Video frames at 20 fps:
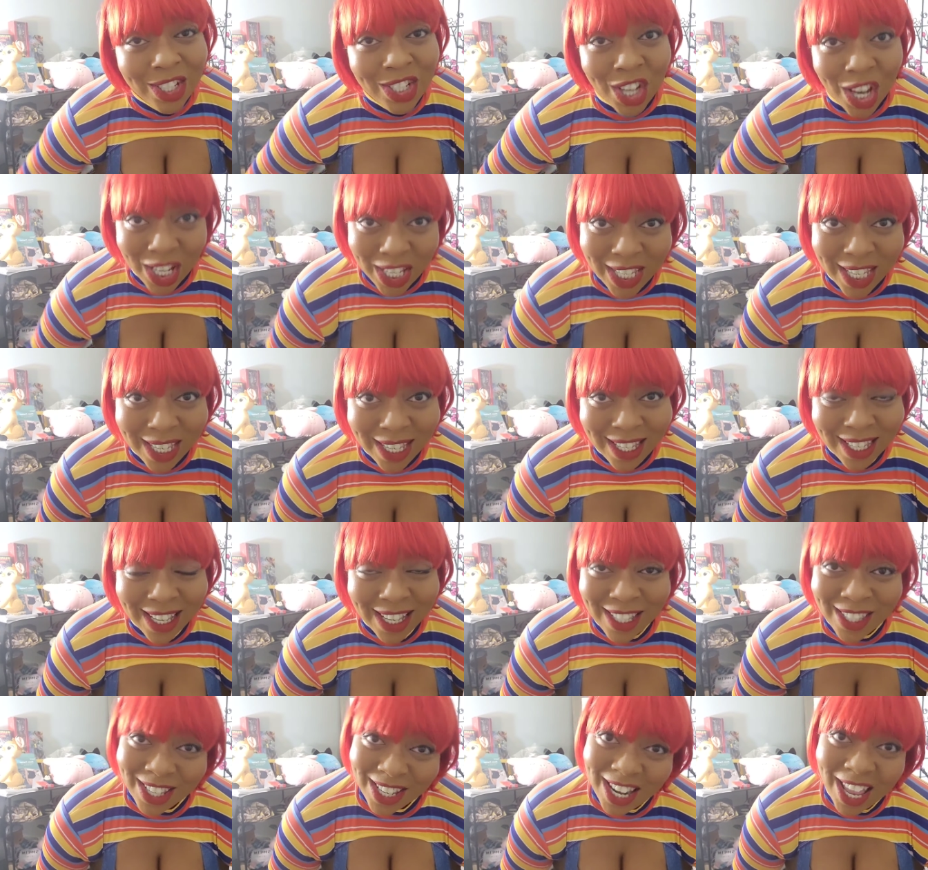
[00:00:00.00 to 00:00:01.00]
Chucky
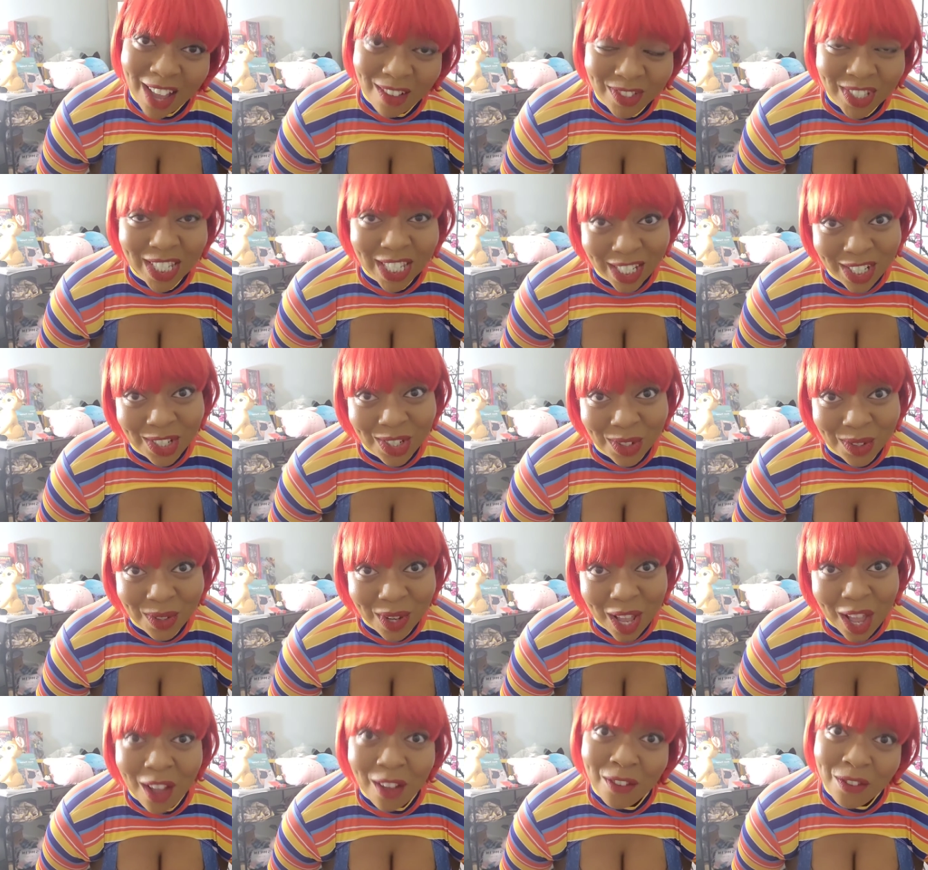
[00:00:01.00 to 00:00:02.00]
is going to have to get you.
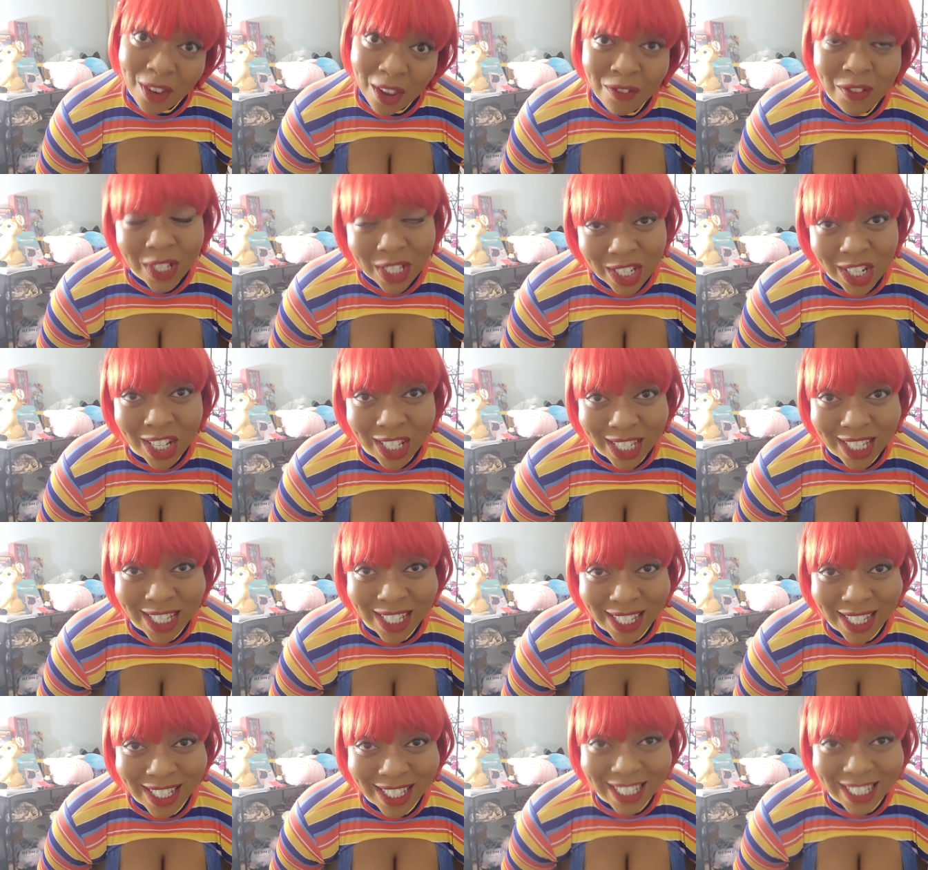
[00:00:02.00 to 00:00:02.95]
Fluffy Chucky.